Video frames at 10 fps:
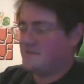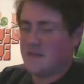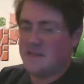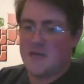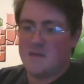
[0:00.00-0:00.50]

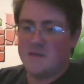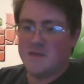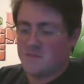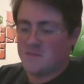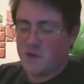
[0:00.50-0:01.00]
attempt at
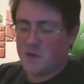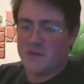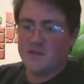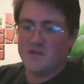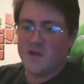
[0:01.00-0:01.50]
bringing
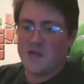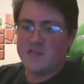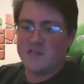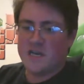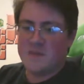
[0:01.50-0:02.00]
this
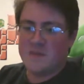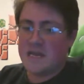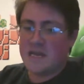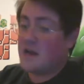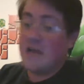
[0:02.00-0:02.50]
franchise back
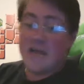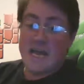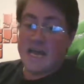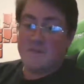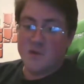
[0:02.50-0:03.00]
out. And
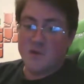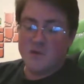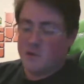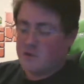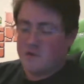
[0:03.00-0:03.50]
I'm new to
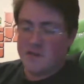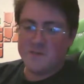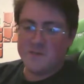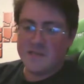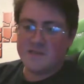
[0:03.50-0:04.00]
it, but it's
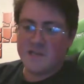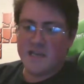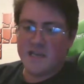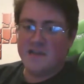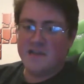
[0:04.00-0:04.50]

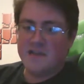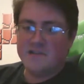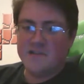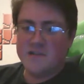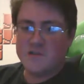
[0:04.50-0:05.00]
pixelated and it's
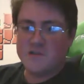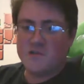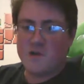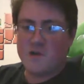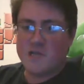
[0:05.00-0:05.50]
dungeon
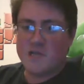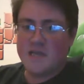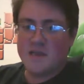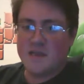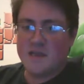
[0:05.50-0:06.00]
crawly
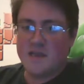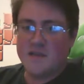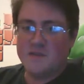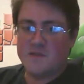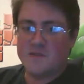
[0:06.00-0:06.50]
and it's
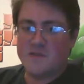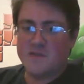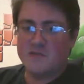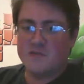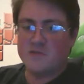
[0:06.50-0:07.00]

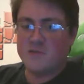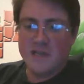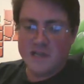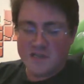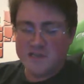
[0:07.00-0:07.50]
procedural
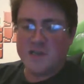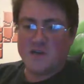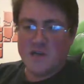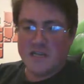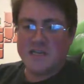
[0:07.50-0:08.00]

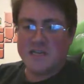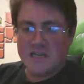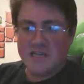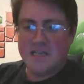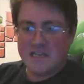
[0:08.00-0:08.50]
generated and